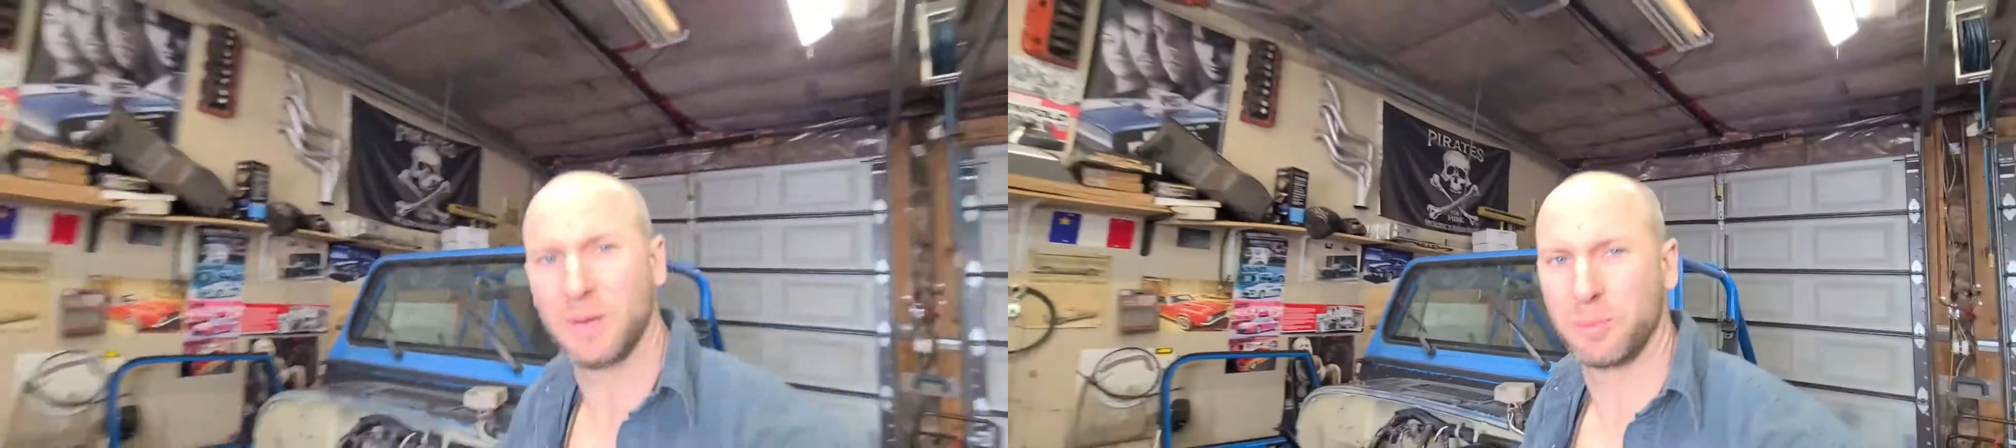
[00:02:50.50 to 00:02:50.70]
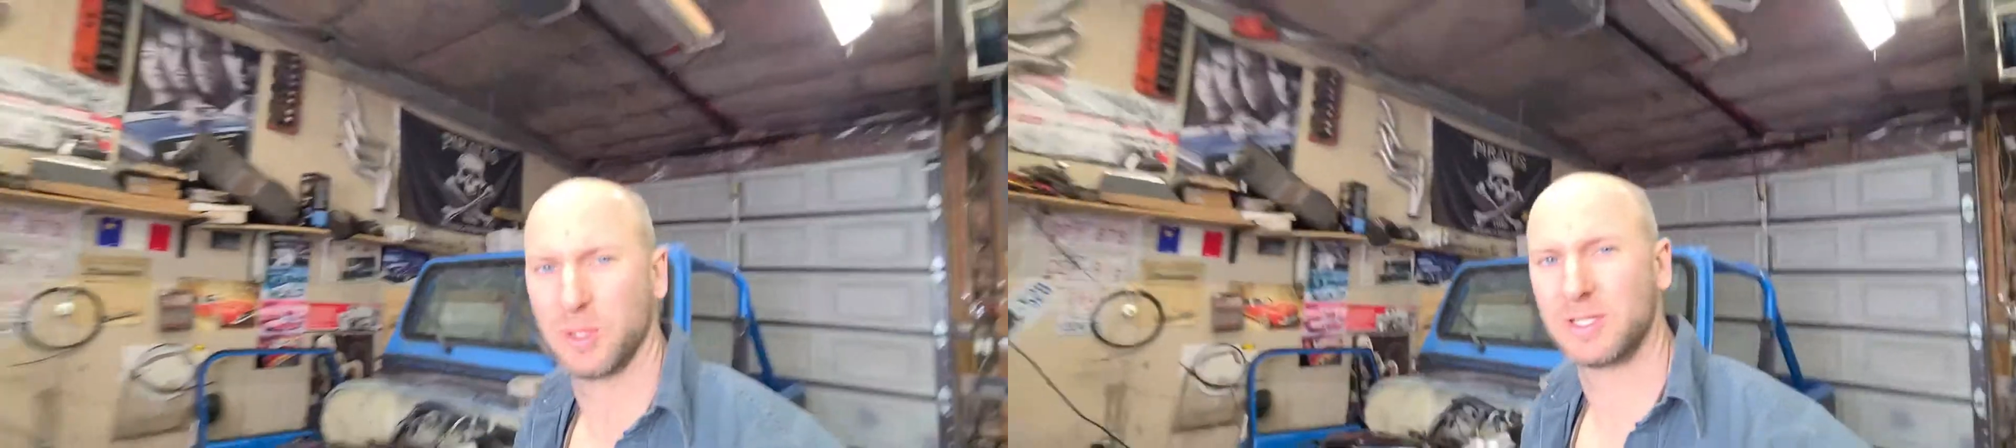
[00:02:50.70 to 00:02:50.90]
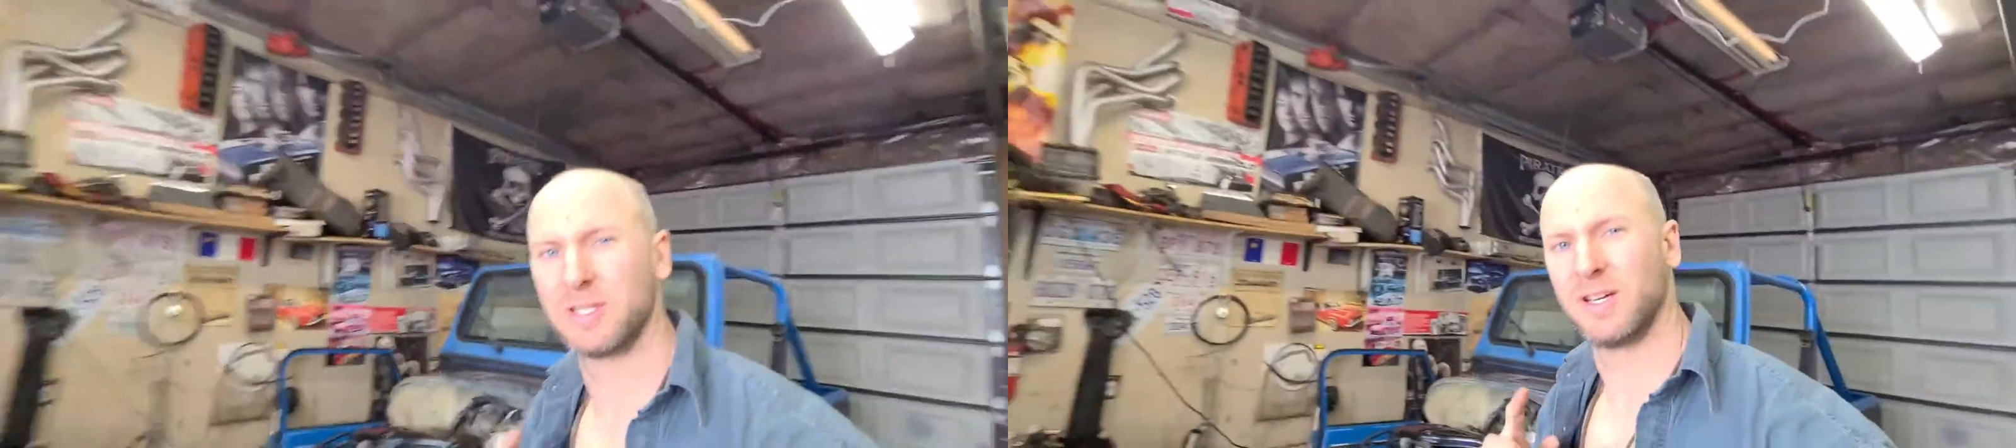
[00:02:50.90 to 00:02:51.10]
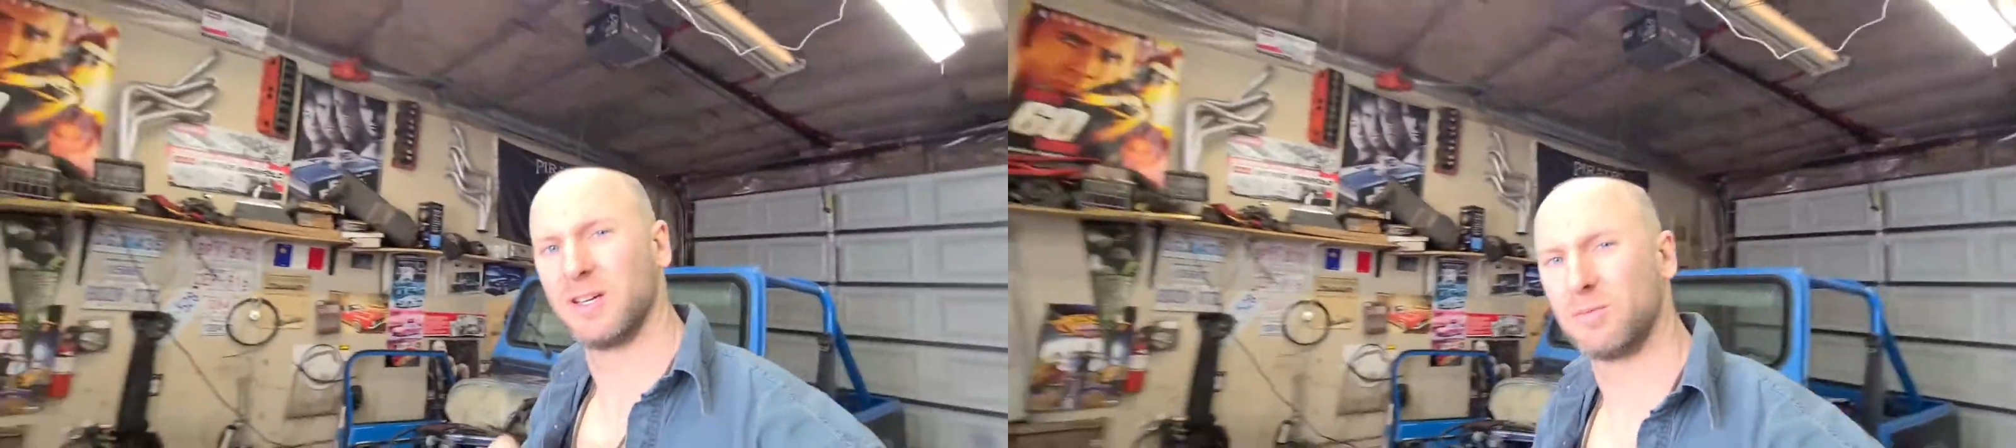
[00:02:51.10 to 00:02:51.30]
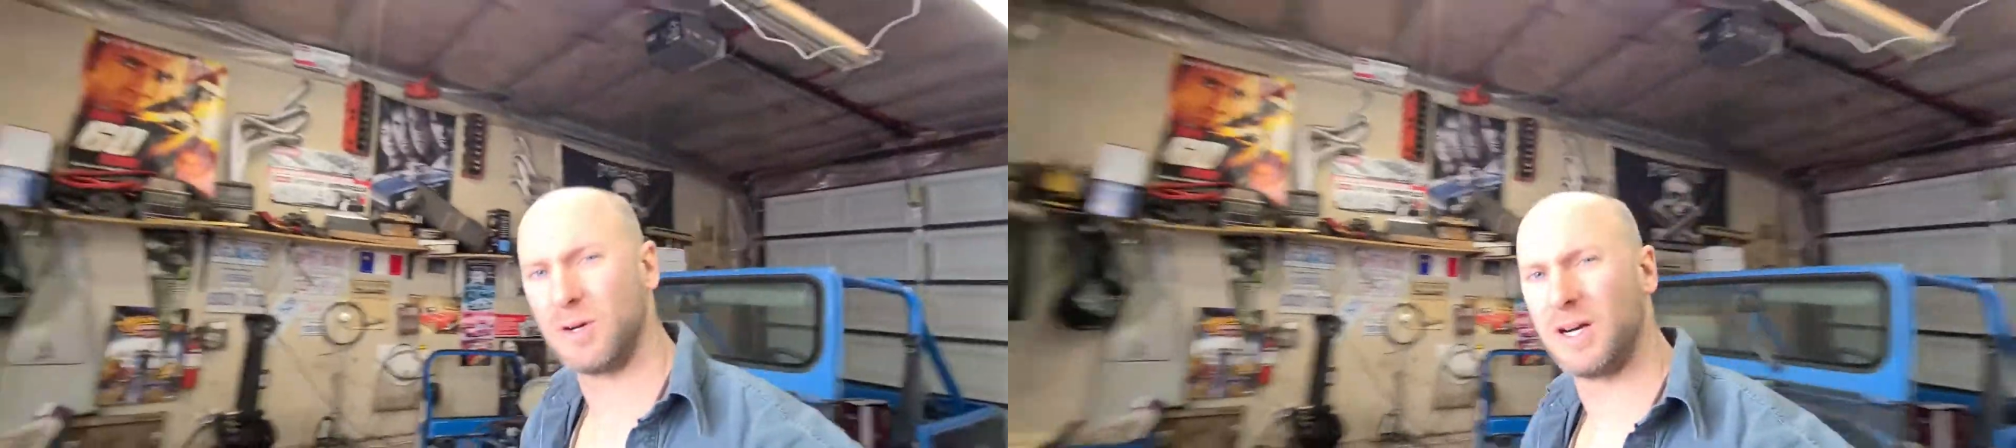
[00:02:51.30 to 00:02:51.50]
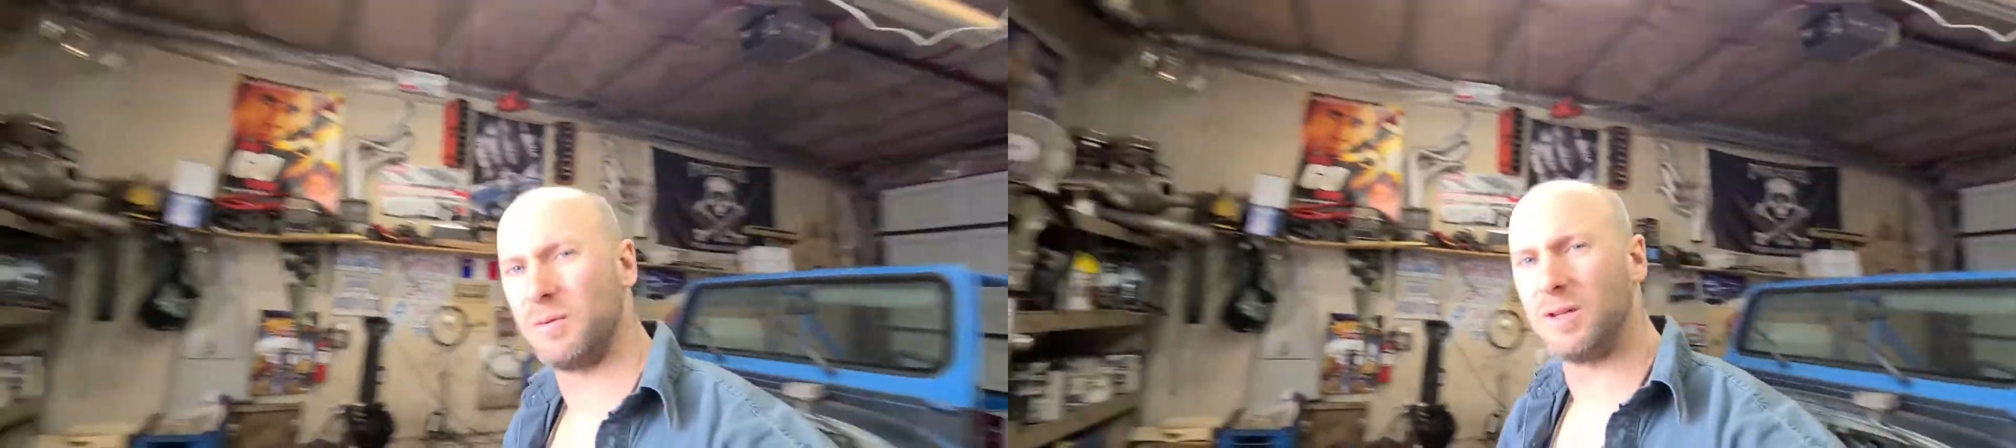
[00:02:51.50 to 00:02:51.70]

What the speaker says: up, which is why